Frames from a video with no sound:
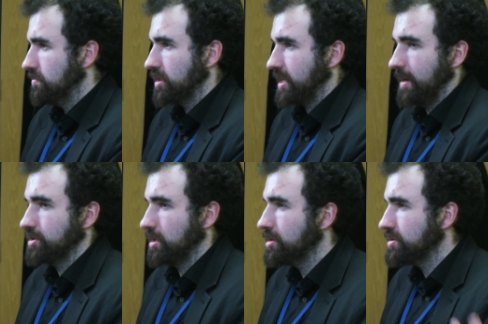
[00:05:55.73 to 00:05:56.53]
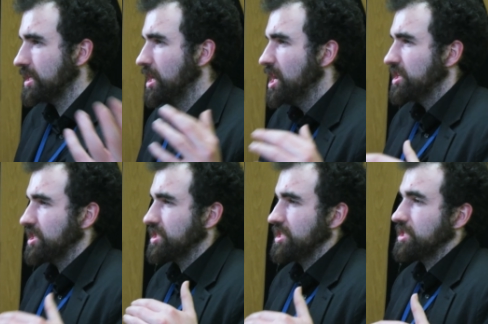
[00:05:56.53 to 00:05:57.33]
the cameras I'm using
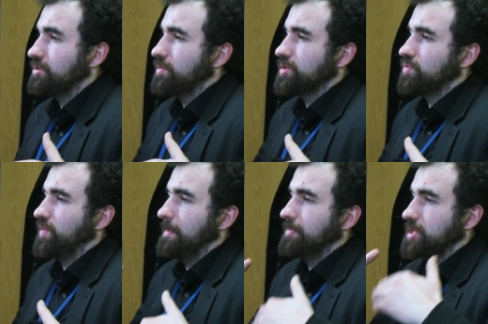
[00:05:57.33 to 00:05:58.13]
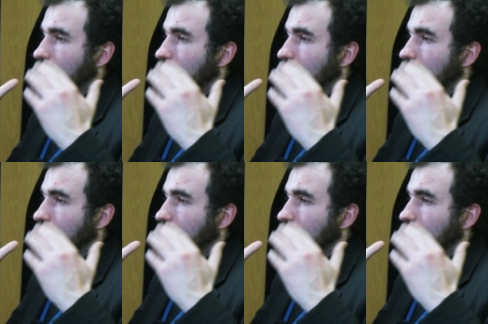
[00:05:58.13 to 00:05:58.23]
doesn't necessarily want to ramp as